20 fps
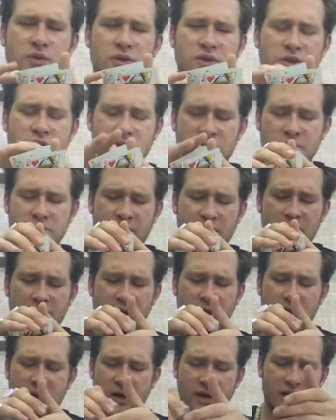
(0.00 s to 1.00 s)
which is a
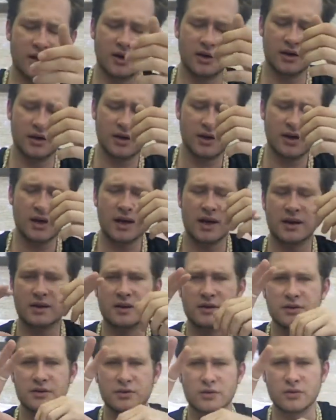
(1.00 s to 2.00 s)
paler color and
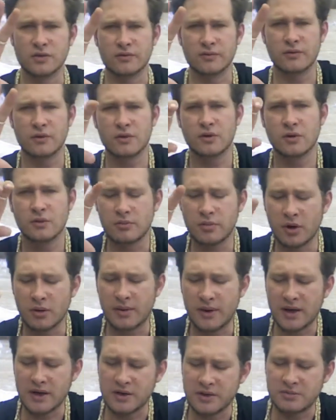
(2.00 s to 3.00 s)
doesn't sort of
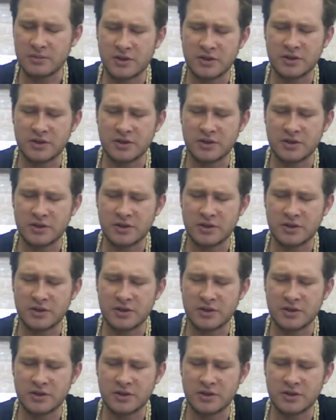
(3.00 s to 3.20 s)
pop out as